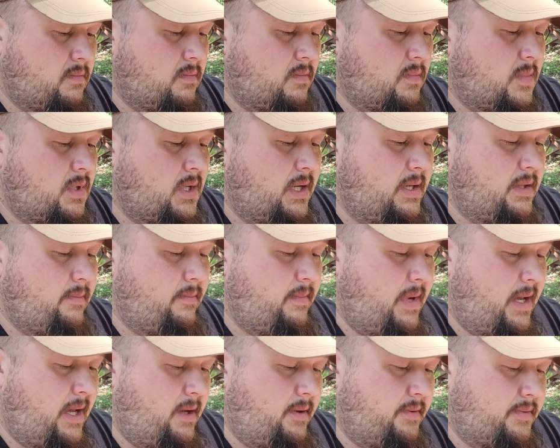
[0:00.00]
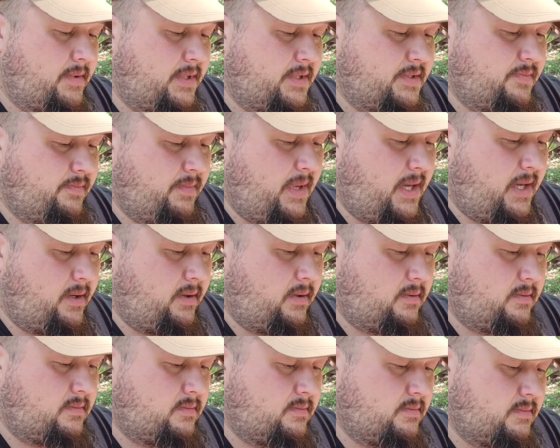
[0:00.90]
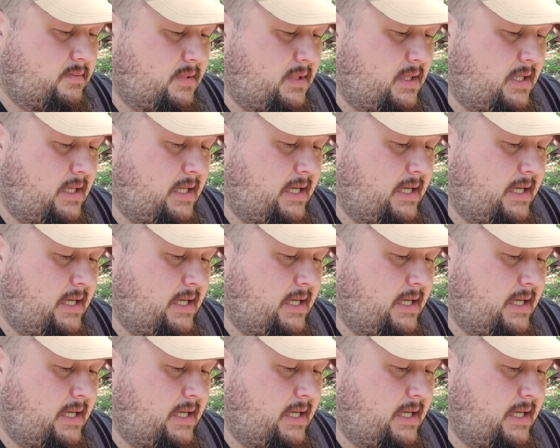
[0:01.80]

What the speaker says: Okay, the mount is metal. I